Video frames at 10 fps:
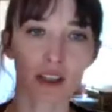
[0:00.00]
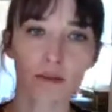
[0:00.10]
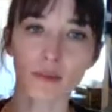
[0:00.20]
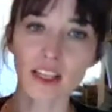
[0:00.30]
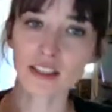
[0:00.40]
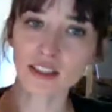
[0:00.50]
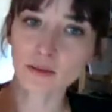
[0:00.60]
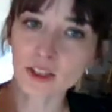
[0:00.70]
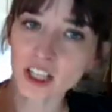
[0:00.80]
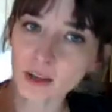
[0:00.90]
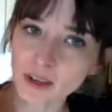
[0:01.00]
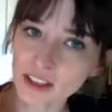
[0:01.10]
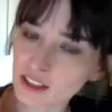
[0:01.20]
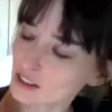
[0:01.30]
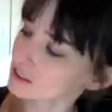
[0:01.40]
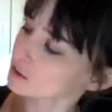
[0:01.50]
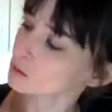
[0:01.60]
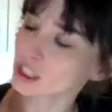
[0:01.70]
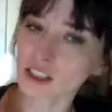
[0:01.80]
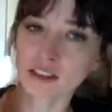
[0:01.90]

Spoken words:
My sister Michelle made this for me.